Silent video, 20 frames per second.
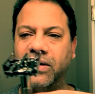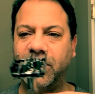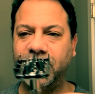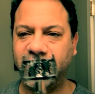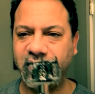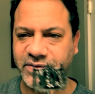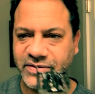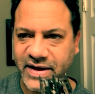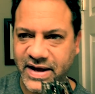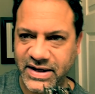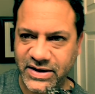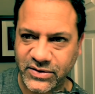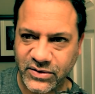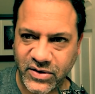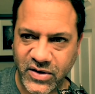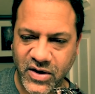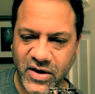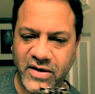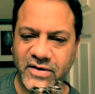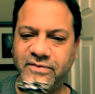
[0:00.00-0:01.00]
I want to thank you,
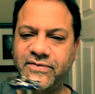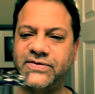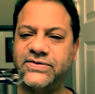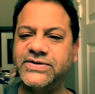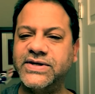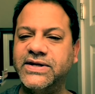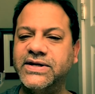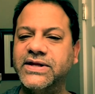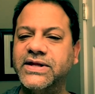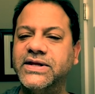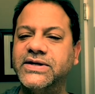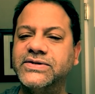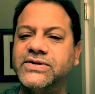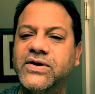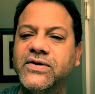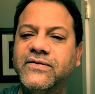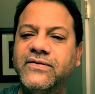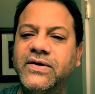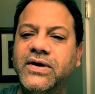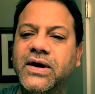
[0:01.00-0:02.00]
Carl, for sending this
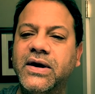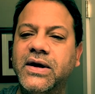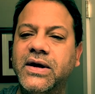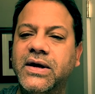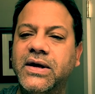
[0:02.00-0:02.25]
over.